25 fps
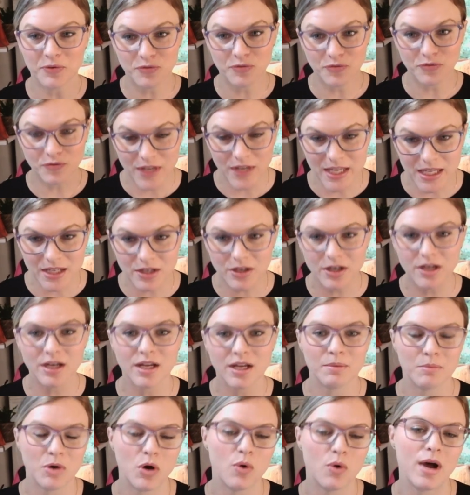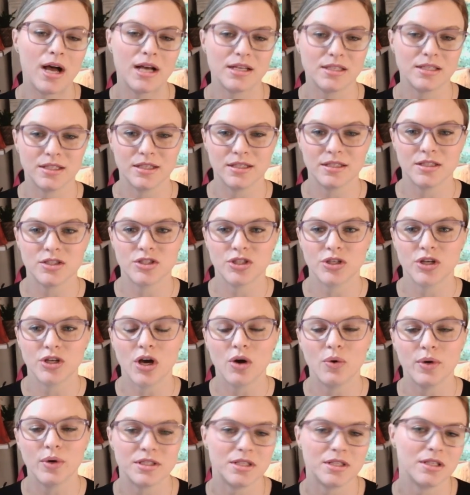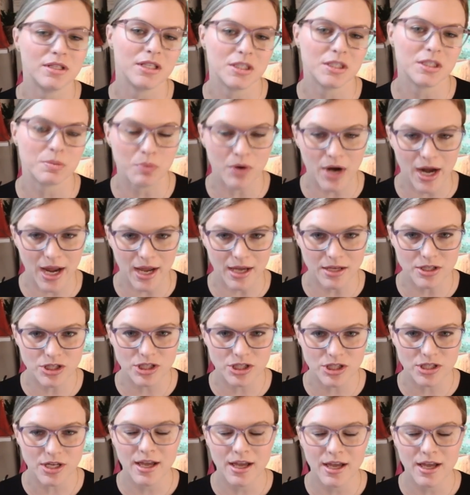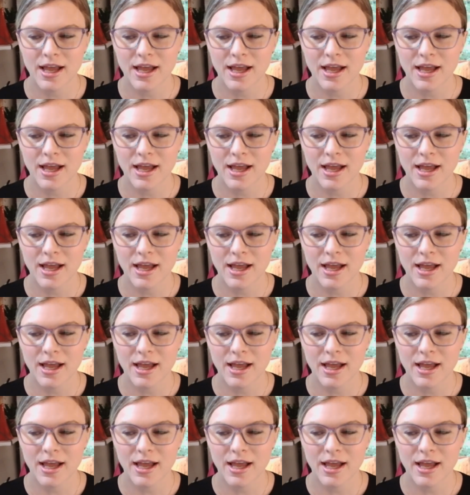feeder MOSs to go into this branch,